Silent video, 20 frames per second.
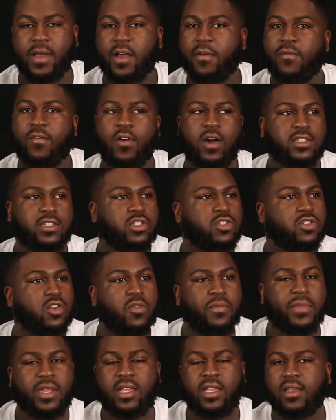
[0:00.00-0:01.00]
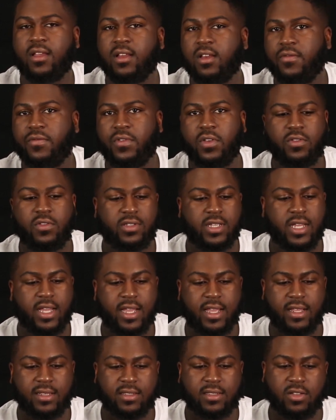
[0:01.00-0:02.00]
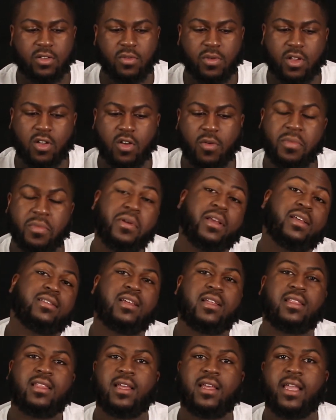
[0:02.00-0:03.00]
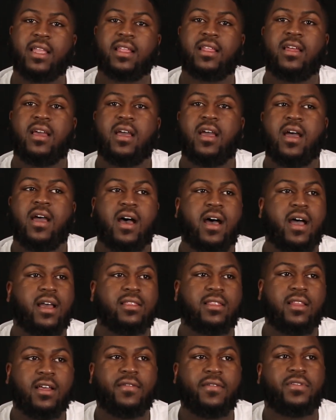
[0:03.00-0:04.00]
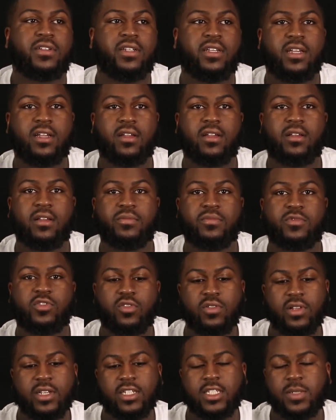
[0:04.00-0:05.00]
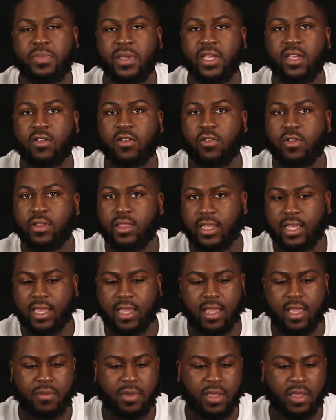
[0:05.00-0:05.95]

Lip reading: I've watched so many interviews that has to do with Kobe because I love to hear him truly speak on the game.